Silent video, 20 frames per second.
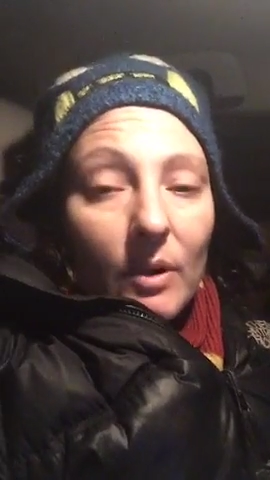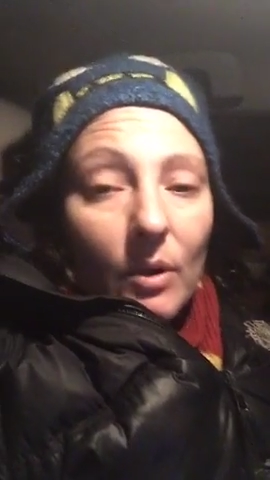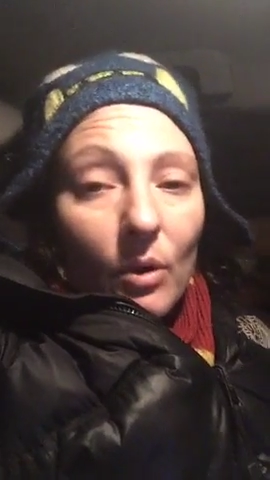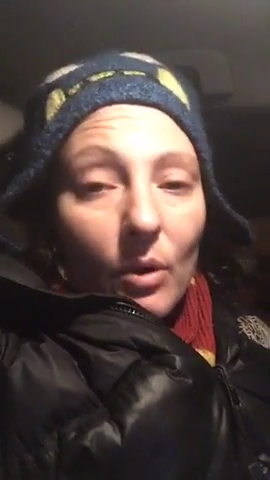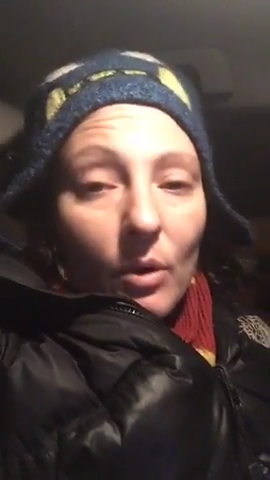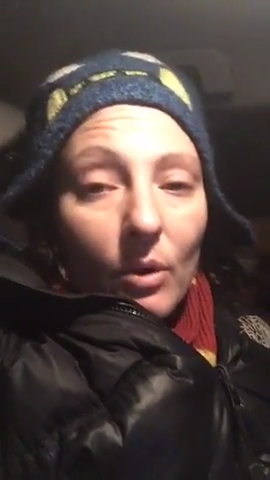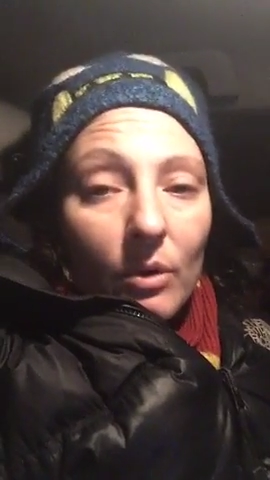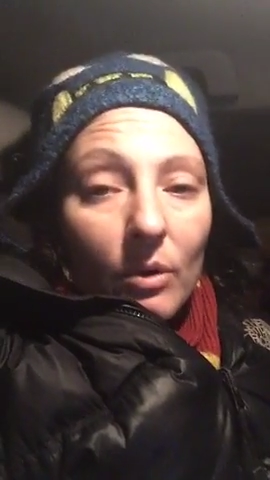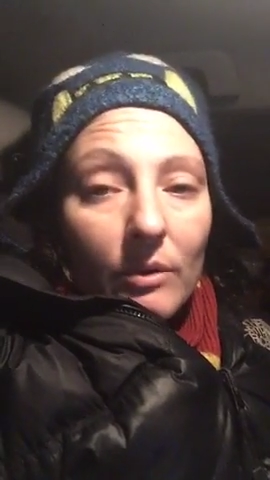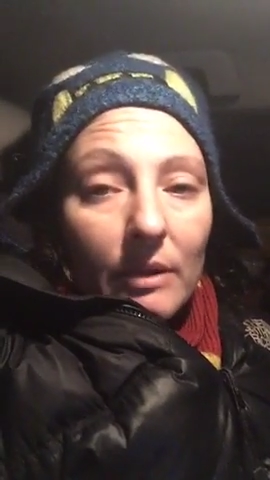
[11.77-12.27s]

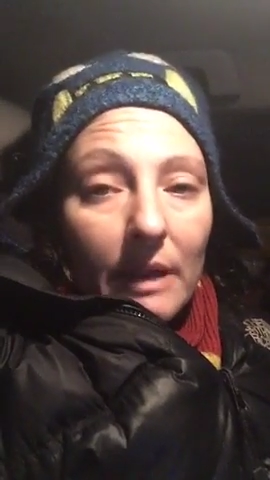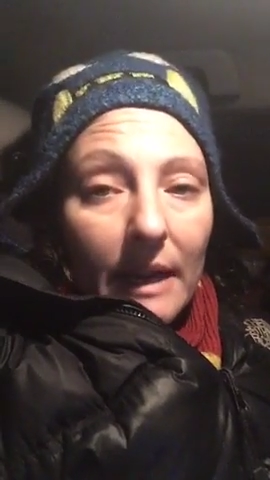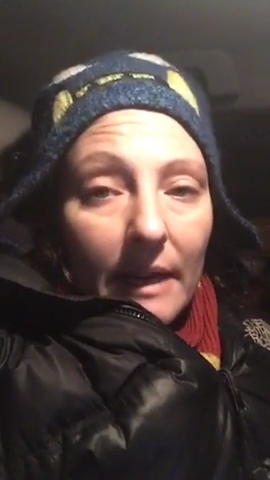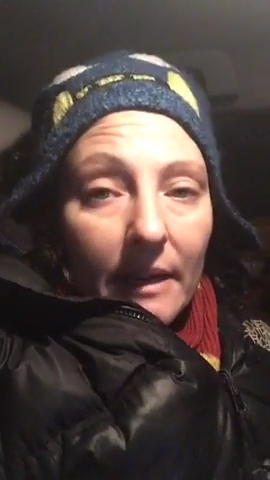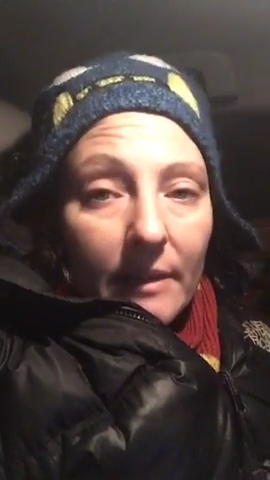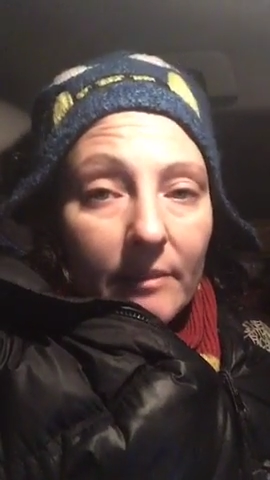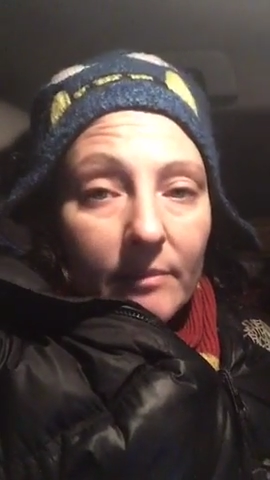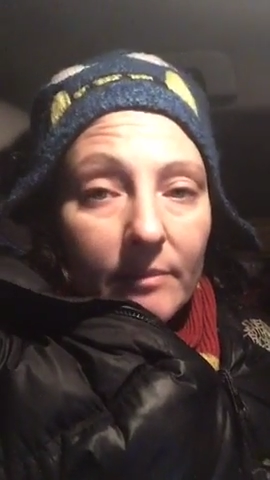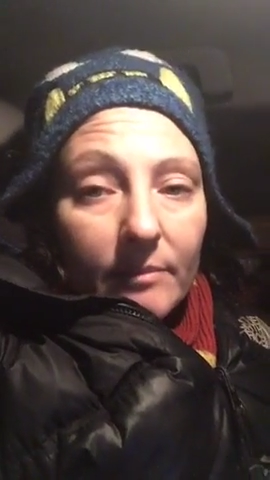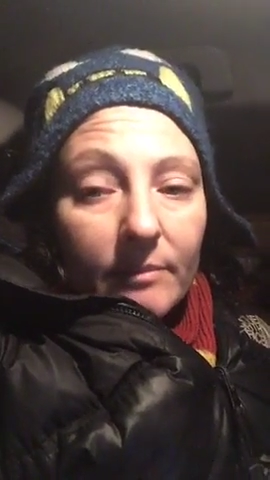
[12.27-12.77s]
all
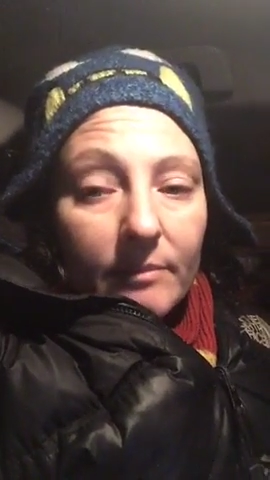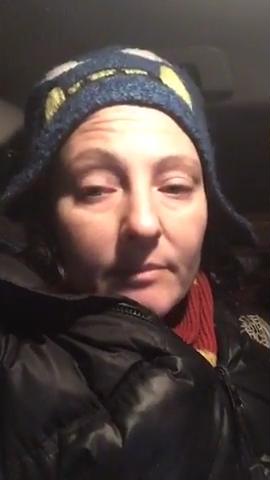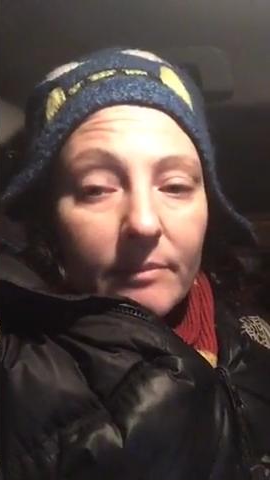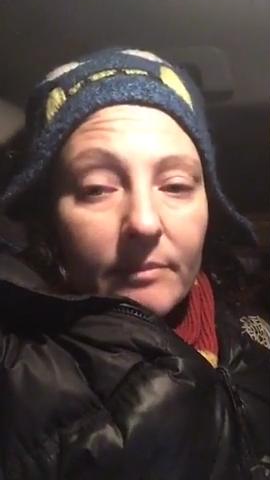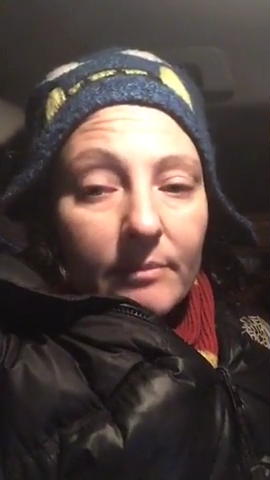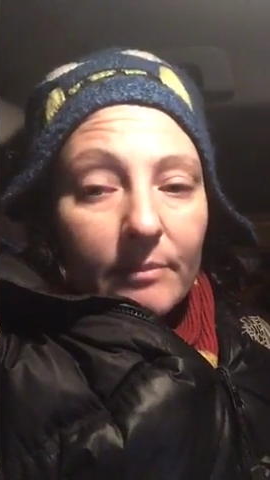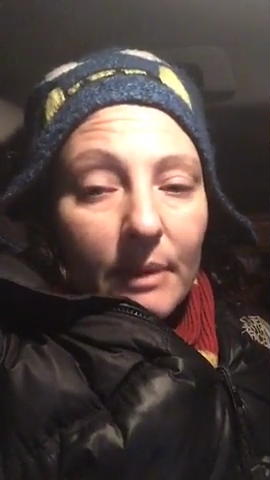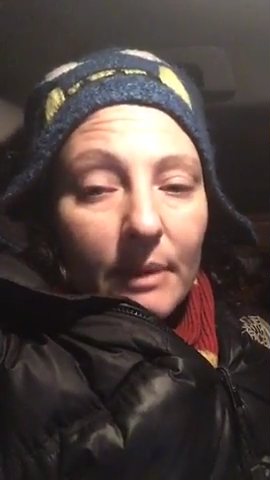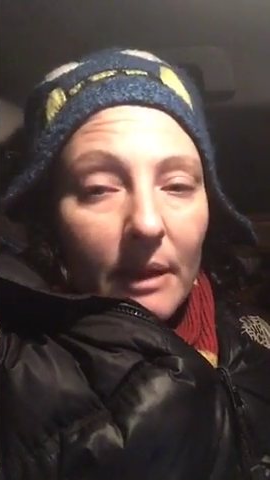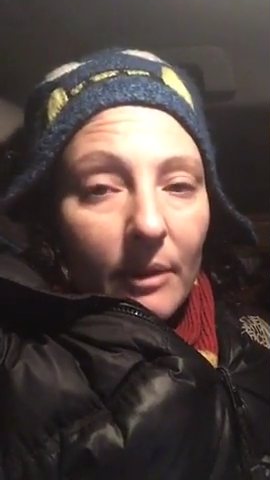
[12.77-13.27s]
night,
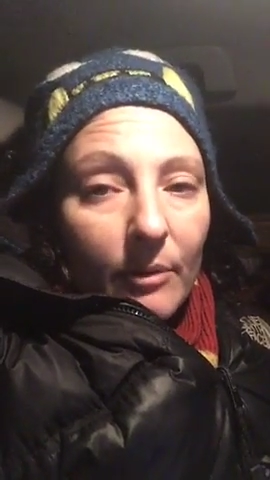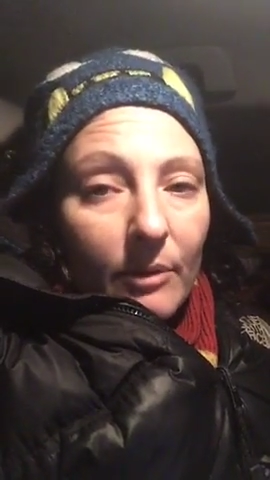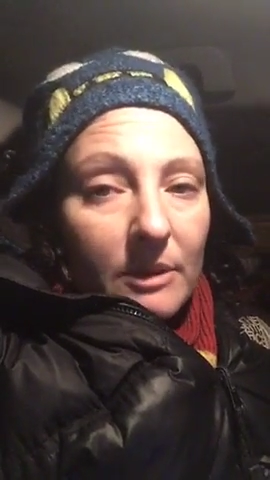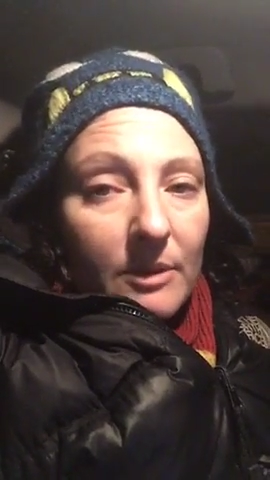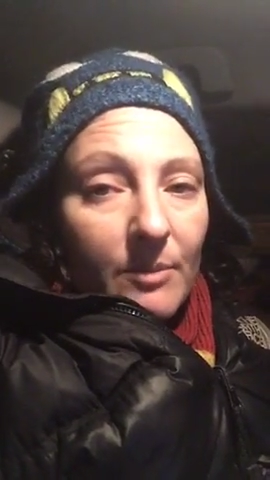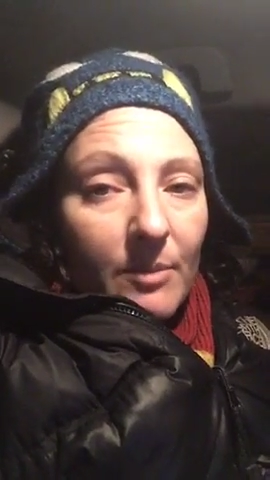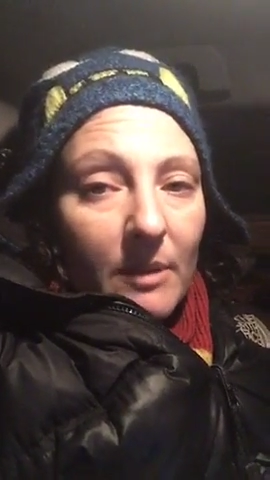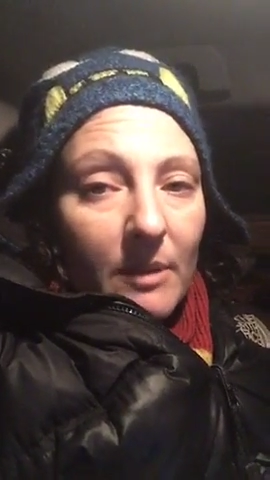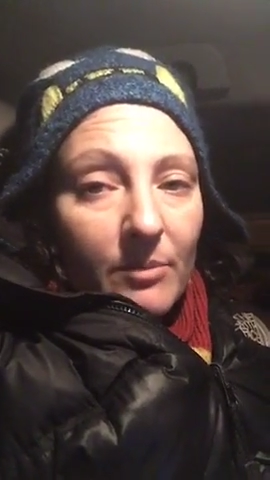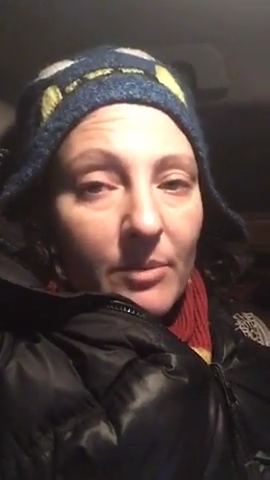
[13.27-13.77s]
but I
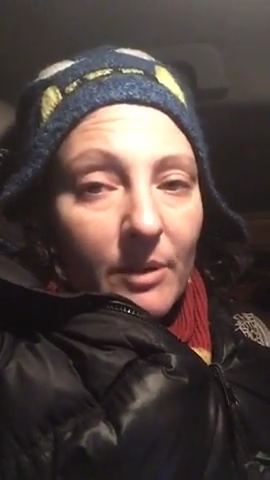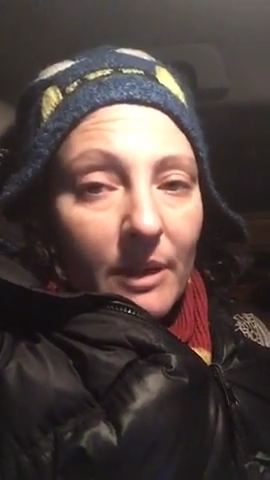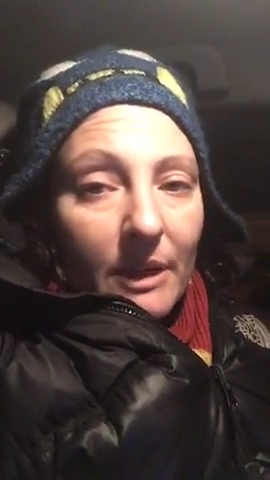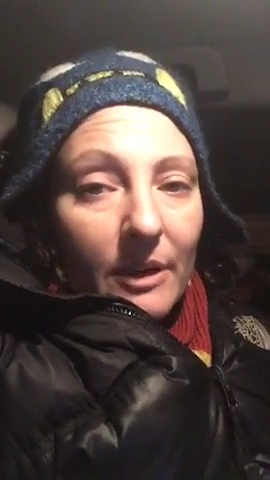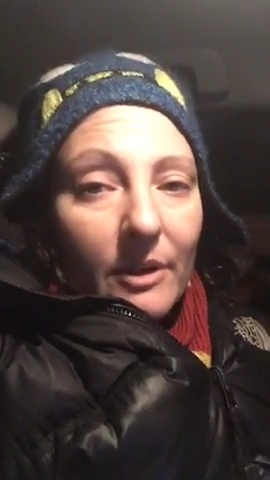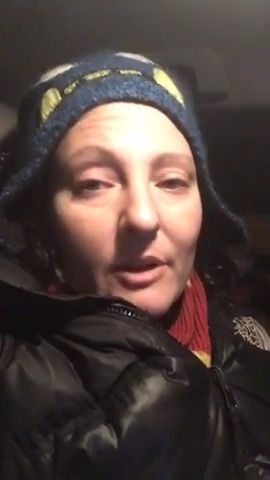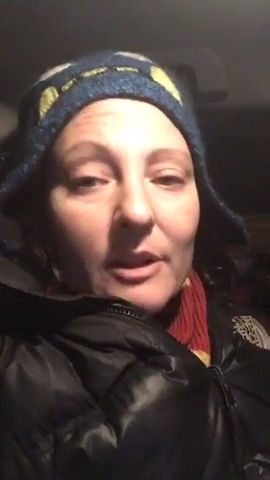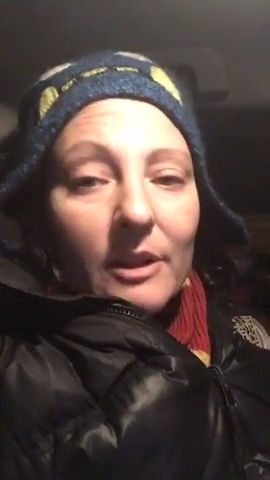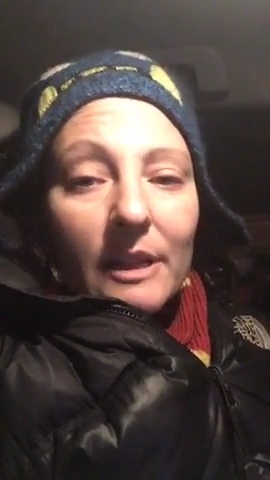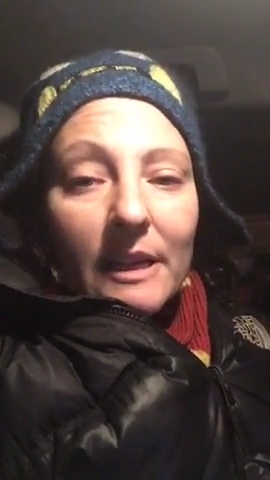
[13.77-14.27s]
went to bed
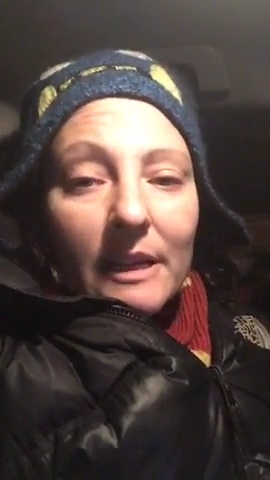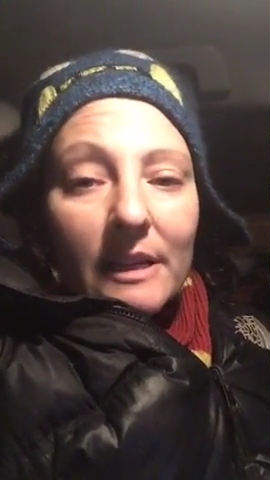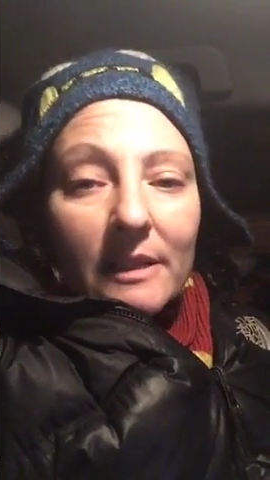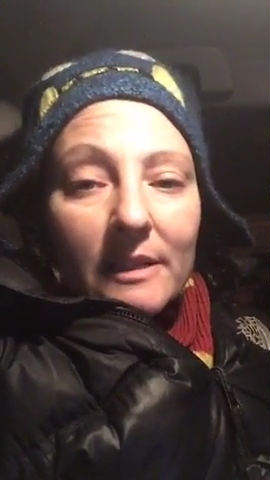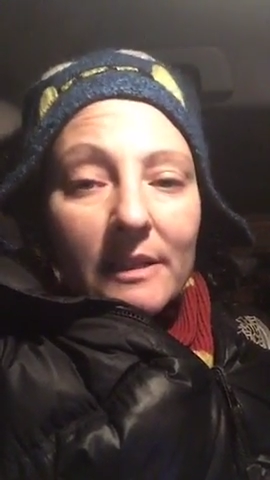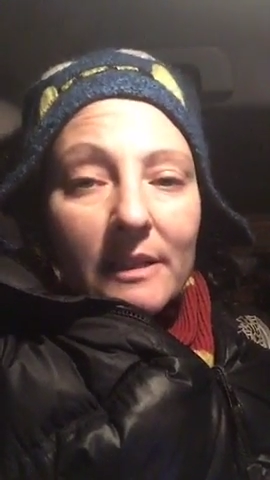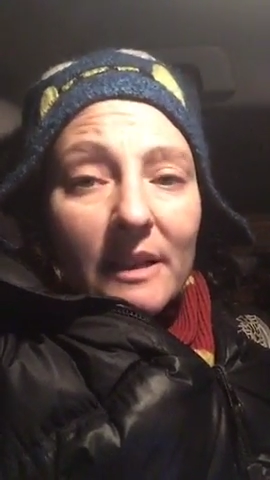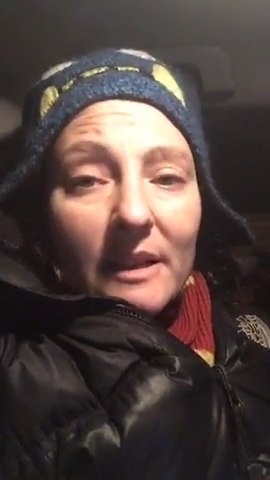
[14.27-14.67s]
pretty early.